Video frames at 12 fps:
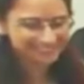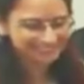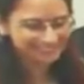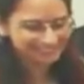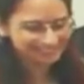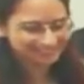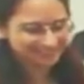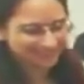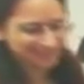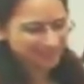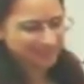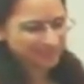
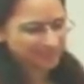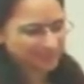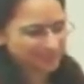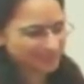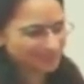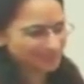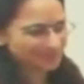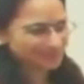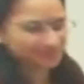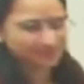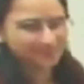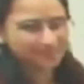
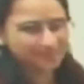(silence)